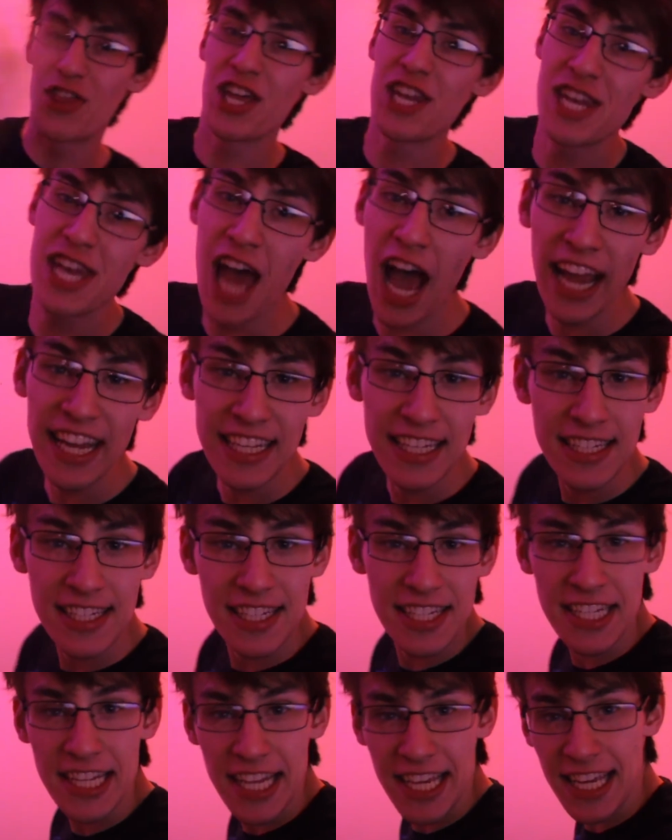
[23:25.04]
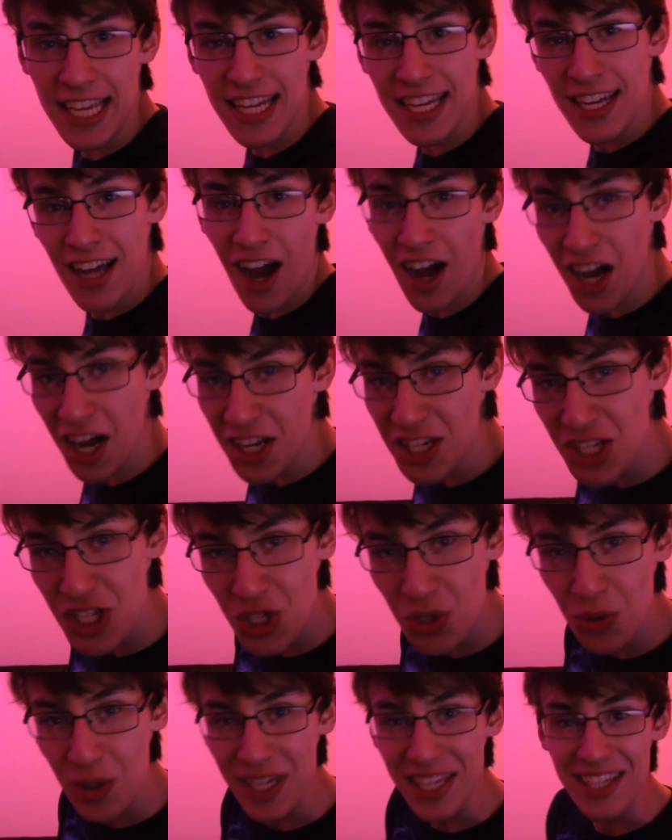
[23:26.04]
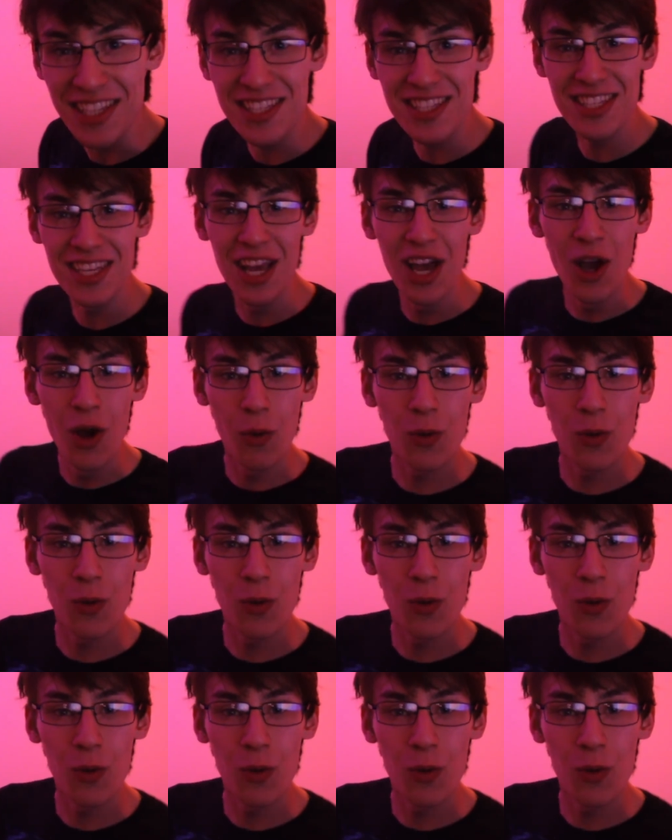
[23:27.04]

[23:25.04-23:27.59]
the 1900s,